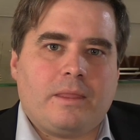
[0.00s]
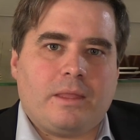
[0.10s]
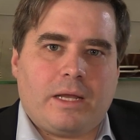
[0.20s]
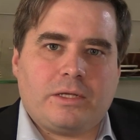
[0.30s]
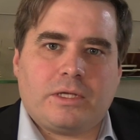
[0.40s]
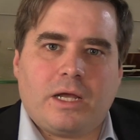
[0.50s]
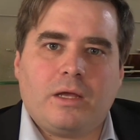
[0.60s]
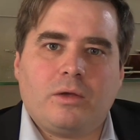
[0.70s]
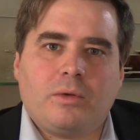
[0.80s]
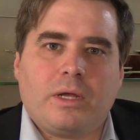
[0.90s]
Let's take
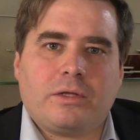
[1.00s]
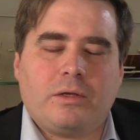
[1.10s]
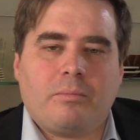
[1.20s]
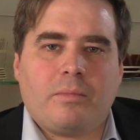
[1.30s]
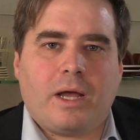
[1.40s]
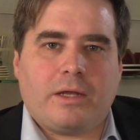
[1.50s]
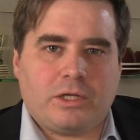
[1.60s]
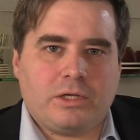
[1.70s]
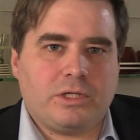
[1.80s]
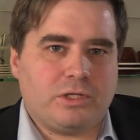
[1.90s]
a look at some
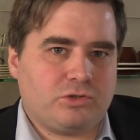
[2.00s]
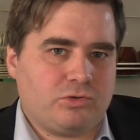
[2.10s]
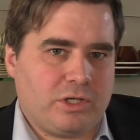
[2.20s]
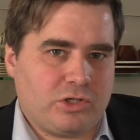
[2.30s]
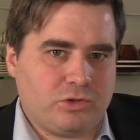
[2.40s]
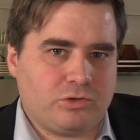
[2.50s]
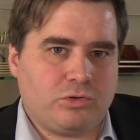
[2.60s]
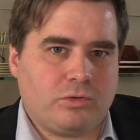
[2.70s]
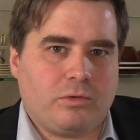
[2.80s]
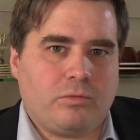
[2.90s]
practical
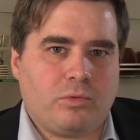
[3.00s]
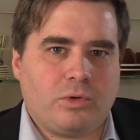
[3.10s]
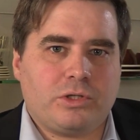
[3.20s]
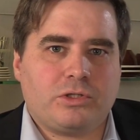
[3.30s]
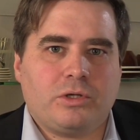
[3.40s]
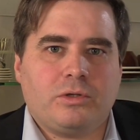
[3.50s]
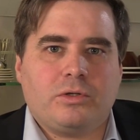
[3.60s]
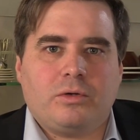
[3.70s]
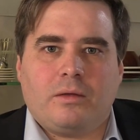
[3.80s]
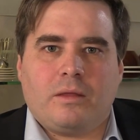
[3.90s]
illustrations, for
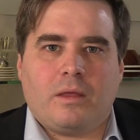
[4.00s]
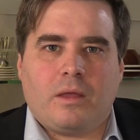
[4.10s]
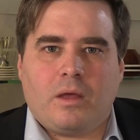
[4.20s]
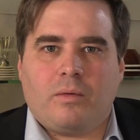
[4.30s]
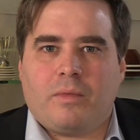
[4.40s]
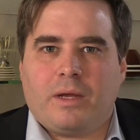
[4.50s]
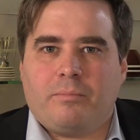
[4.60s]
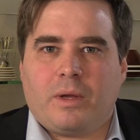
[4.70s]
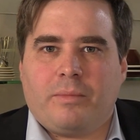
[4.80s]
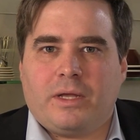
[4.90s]
instance, of when
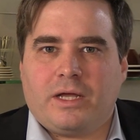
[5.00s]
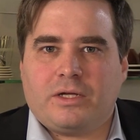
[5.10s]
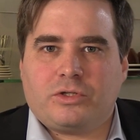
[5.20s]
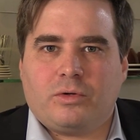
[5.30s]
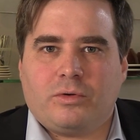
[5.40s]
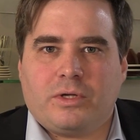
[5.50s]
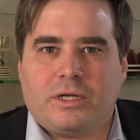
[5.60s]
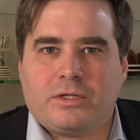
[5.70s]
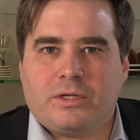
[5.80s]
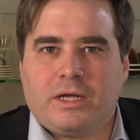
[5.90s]
publication on the
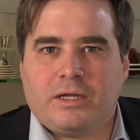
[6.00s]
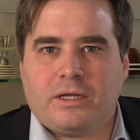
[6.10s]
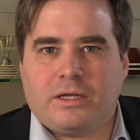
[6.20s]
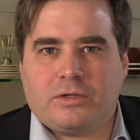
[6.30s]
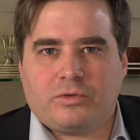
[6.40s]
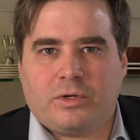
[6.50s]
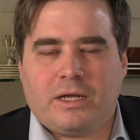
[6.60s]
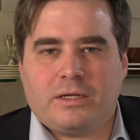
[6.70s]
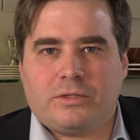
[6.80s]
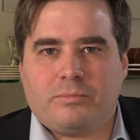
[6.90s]
internet and
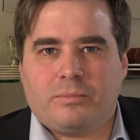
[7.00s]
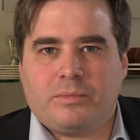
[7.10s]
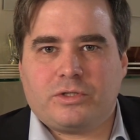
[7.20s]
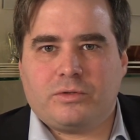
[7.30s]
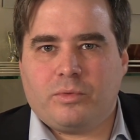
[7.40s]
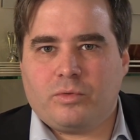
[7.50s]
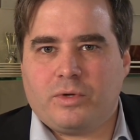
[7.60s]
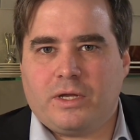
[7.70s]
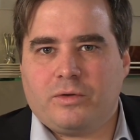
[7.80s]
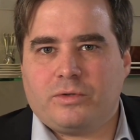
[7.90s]
intranet is permissible
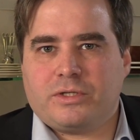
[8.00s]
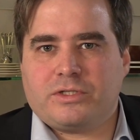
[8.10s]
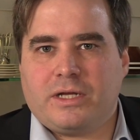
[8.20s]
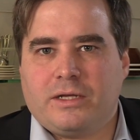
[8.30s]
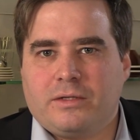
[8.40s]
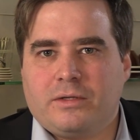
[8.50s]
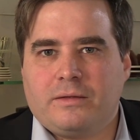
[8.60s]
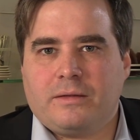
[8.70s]
without consent,